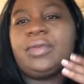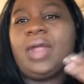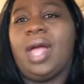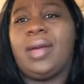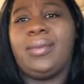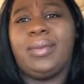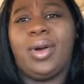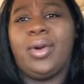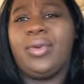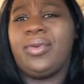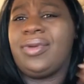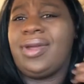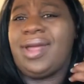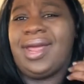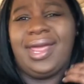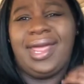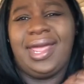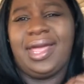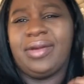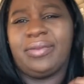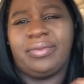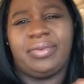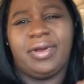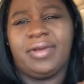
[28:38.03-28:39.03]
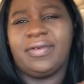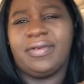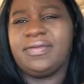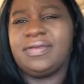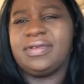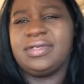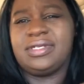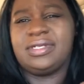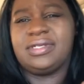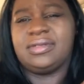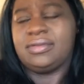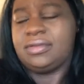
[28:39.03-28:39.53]
I'm hungry. I ain't have
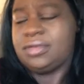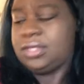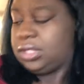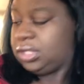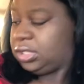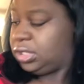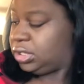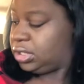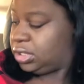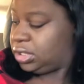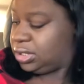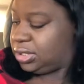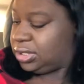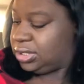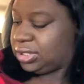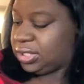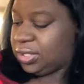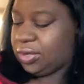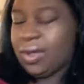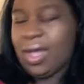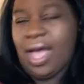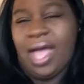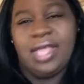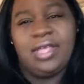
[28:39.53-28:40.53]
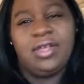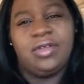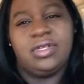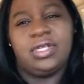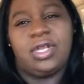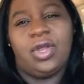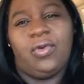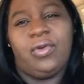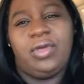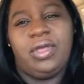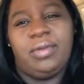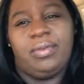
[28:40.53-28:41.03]
breakfast, so I usually
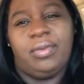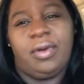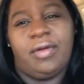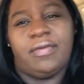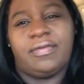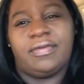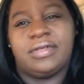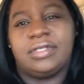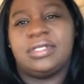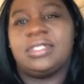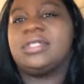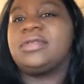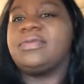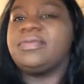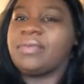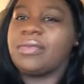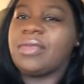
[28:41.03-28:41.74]
don't eat breakfast.